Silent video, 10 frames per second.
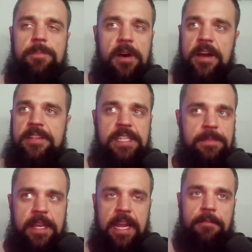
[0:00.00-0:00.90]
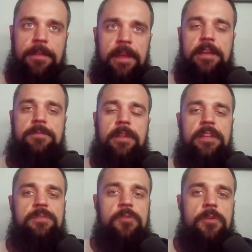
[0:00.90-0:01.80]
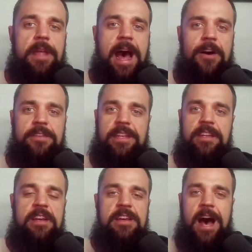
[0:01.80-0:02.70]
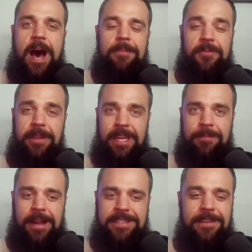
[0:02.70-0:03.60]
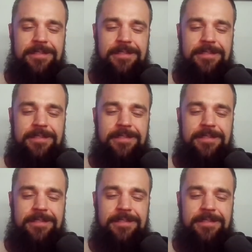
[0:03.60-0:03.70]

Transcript: but it seems like everything is really smoothed out, and it's really impressive.